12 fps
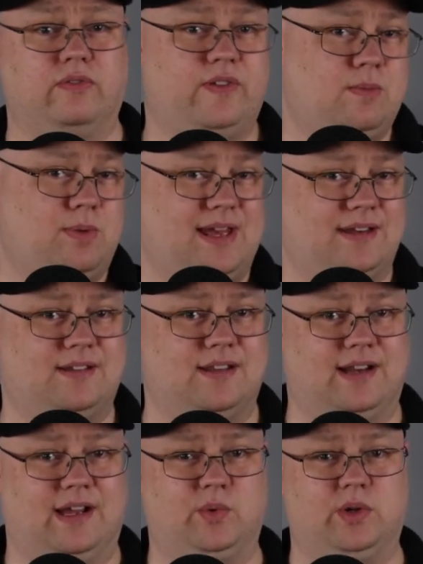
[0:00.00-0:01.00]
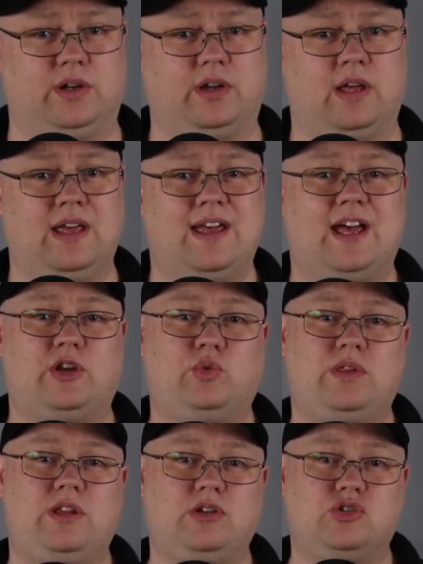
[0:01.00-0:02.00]
VPN to the network and
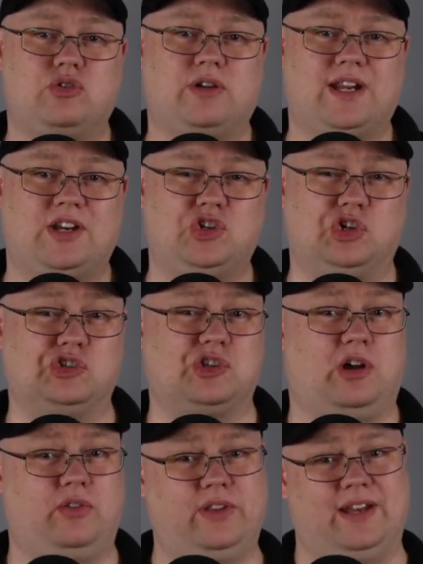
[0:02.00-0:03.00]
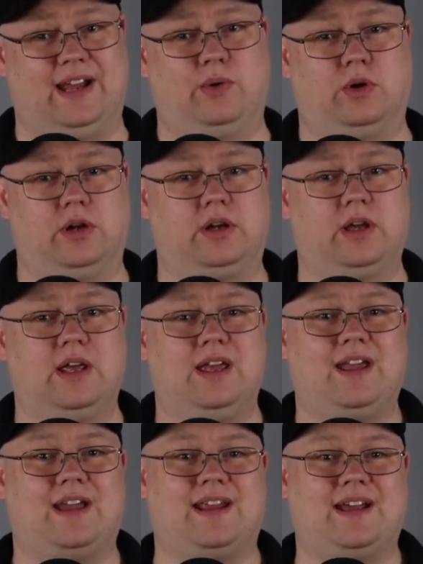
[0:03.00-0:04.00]
with user credentials on the network
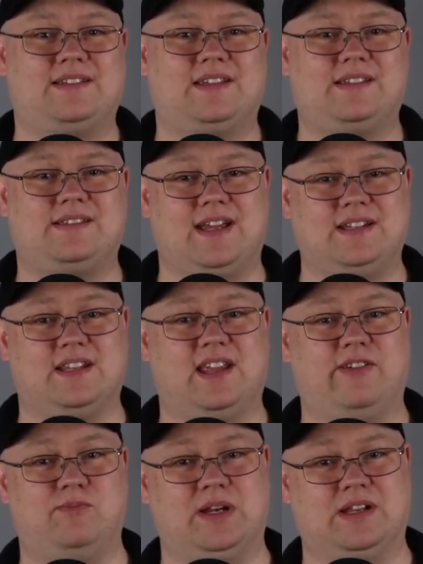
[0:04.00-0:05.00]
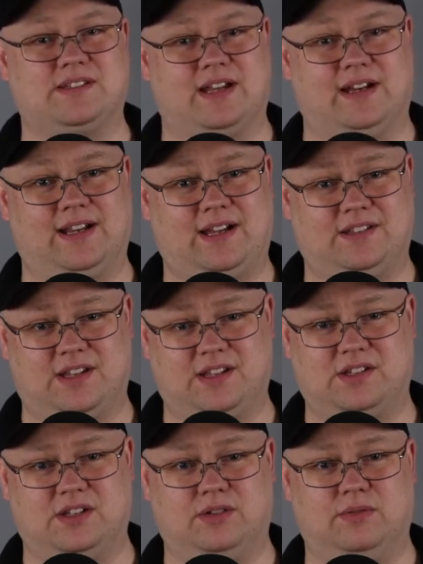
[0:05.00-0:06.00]
can access data they've been assigned access
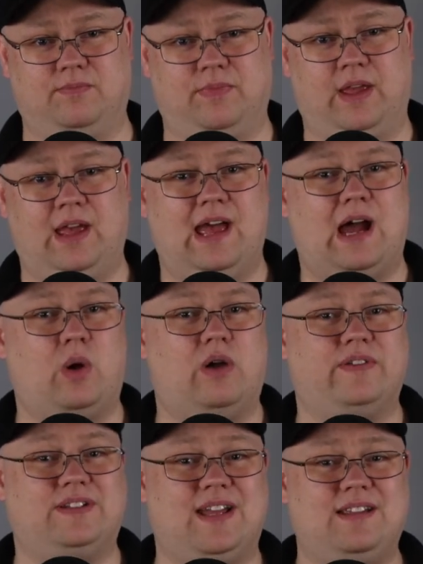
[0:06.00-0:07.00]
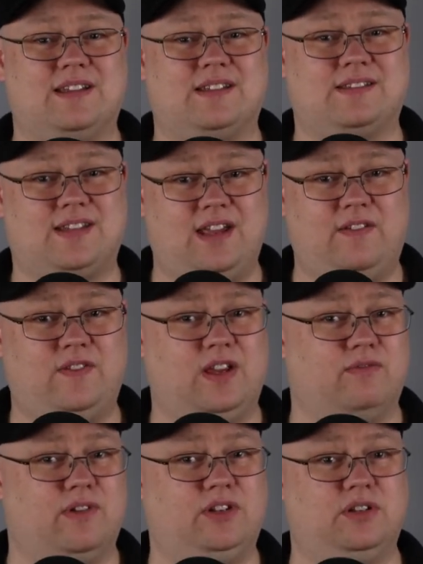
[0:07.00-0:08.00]
to. However, data safety
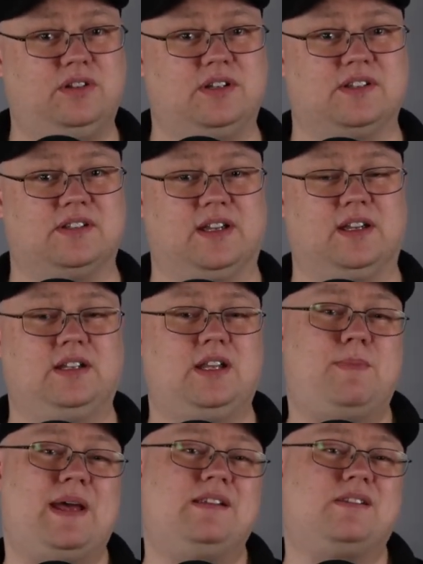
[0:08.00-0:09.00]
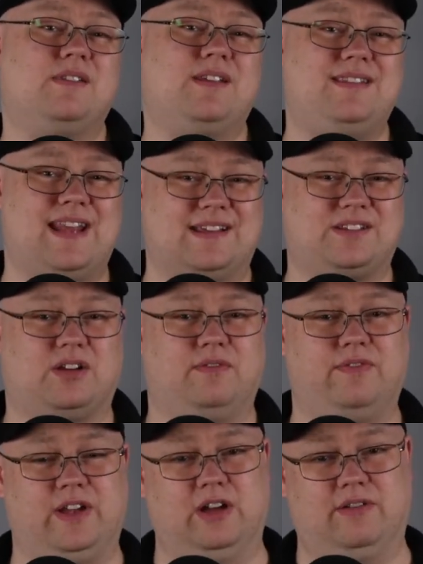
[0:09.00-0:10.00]
and redundancy depends on the NAS
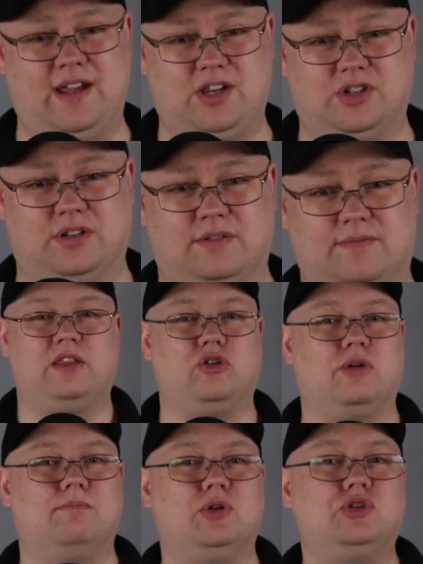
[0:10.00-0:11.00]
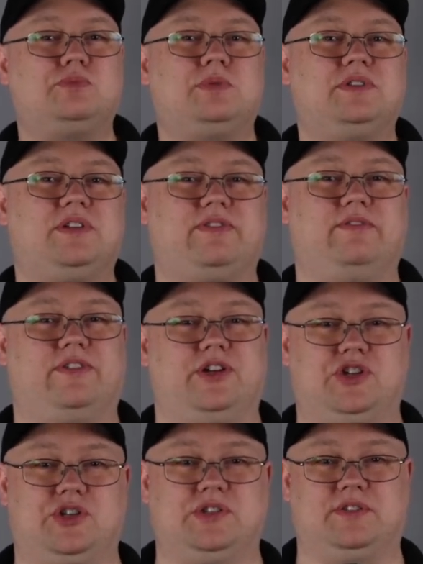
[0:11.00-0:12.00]
configuration. There are multiple different
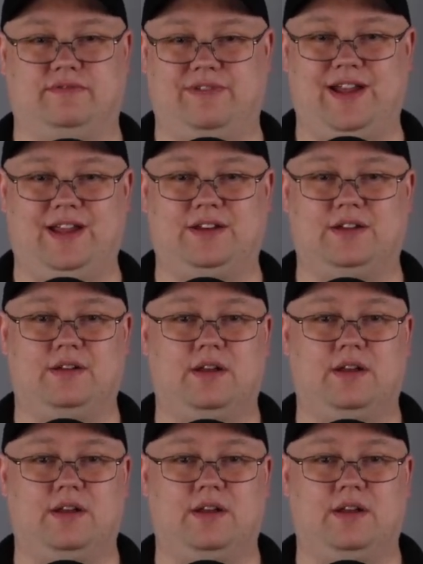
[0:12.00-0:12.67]
versions of RAID.